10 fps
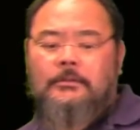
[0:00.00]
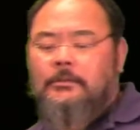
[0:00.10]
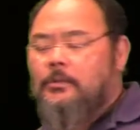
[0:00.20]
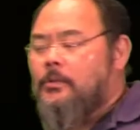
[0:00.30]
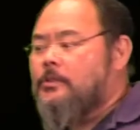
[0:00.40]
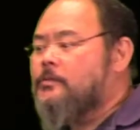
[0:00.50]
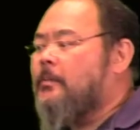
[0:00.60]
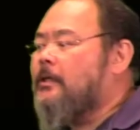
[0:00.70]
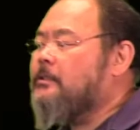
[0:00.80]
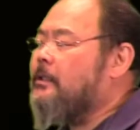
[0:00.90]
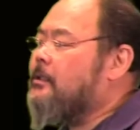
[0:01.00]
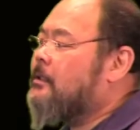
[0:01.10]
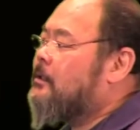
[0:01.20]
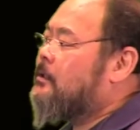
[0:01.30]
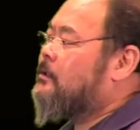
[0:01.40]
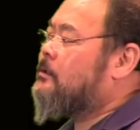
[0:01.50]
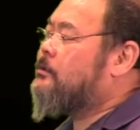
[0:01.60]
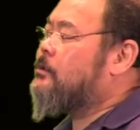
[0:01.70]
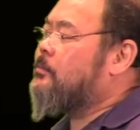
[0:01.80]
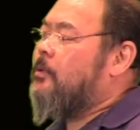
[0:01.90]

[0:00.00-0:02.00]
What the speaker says: corresponding do